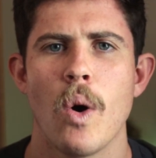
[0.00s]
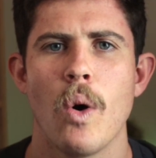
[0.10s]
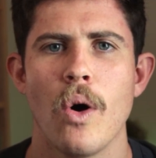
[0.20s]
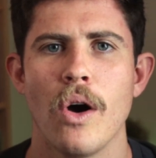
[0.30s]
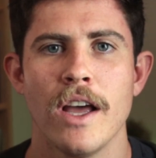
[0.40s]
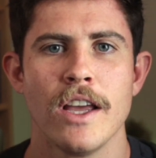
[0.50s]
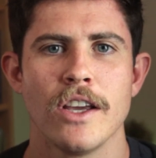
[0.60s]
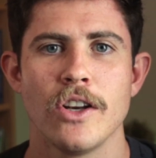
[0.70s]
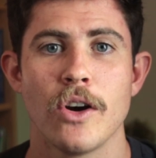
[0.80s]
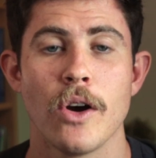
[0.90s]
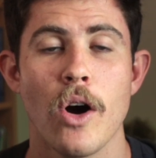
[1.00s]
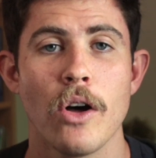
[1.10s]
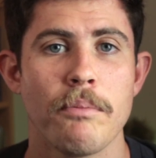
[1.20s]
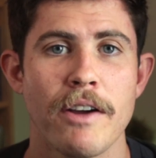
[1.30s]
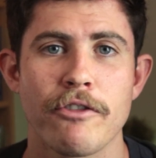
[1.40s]
Or, you know,
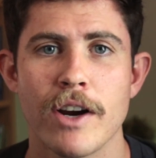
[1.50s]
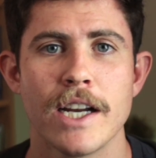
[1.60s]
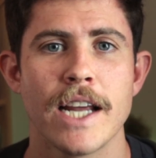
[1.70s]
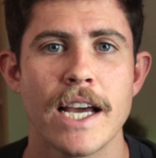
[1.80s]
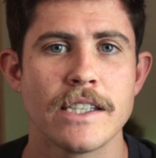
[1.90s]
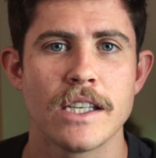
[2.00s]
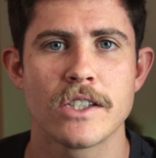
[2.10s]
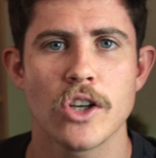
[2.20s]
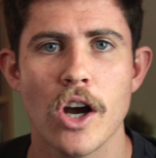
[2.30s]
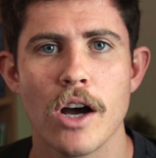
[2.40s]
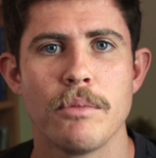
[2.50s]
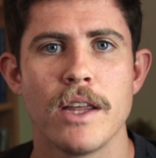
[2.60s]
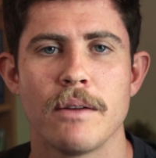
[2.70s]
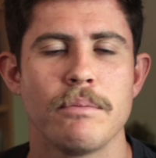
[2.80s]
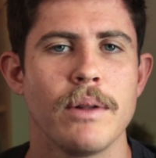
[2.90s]
oh, my friend has this job
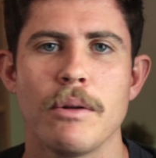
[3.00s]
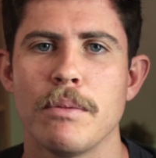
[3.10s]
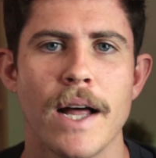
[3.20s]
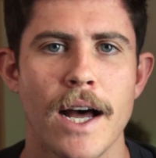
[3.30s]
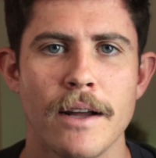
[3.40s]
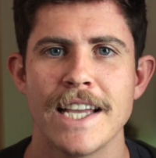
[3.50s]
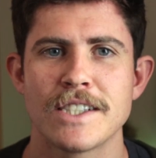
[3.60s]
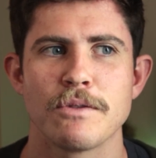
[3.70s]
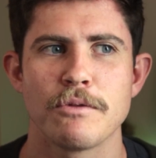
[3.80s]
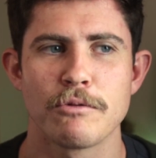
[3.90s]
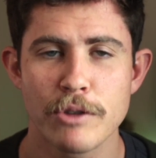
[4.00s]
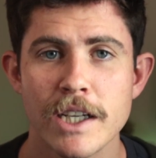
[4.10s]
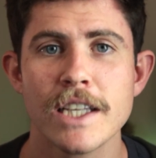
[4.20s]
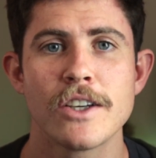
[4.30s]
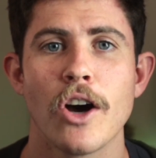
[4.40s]
that blah, blah, blah. It's
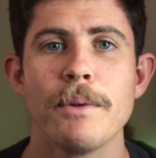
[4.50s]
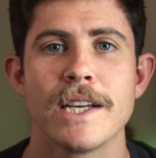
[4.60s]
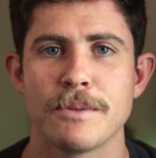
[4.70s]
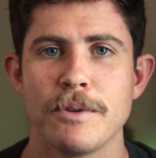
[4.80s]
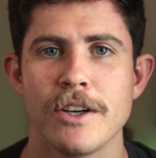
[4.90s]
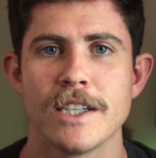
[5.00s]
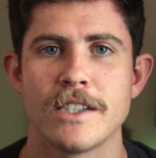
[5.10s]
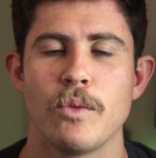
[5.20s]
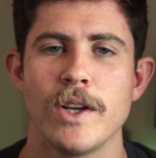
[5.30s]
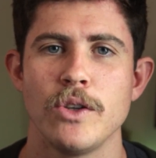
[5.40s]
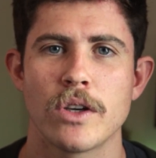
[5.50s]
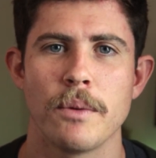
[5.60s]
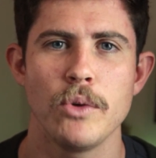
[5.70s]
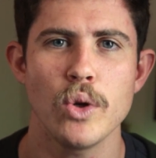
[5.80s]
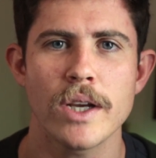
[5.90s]
really common experience that when you
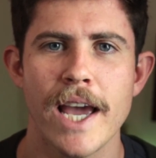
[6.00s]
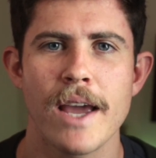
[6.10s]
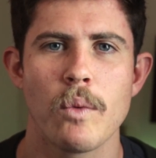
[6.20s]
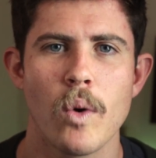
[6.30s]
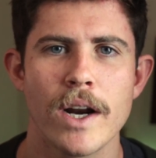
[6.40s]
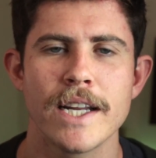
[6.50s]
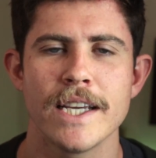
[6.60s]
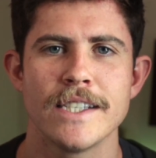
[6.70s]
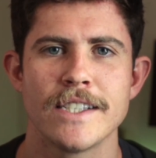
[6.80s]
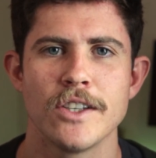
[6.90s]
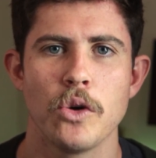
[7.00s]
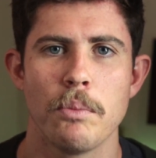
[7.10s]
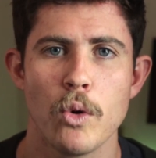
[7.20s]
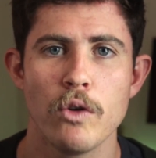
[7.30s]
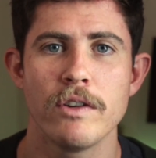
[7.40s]
communicate what it is you're
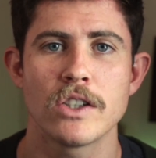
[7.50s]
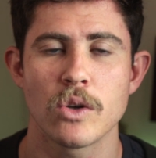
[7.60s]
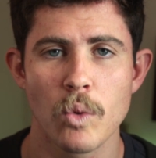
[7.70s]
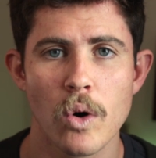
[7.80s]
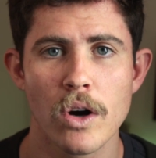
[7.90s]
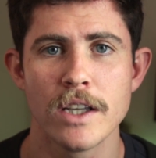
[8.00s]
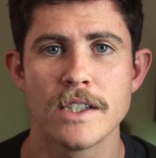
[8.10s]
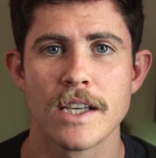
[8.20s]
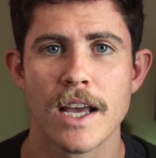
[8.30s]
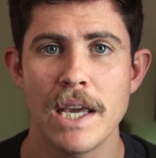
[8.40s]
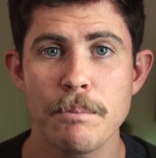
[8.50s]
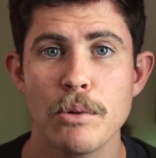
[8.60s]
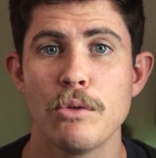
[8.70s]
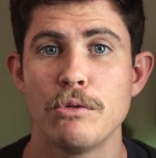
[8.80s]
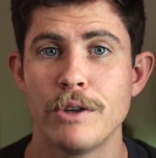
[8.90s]
moving towards,
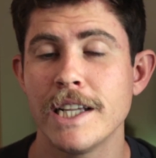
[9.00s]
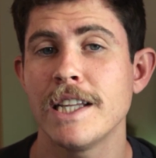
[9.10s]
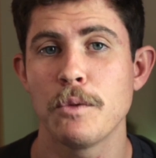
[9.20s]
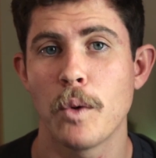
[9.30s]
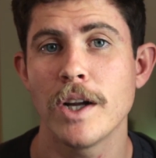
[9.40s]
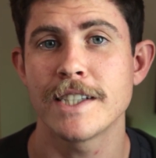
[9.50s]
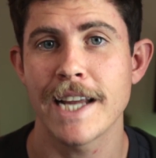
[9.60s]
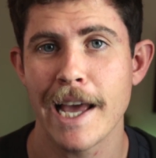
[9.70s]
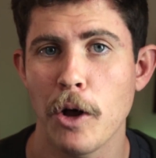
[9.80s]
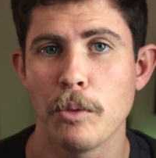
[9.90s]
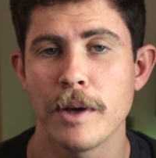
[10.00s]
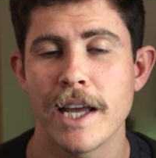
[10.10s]
people really want to help.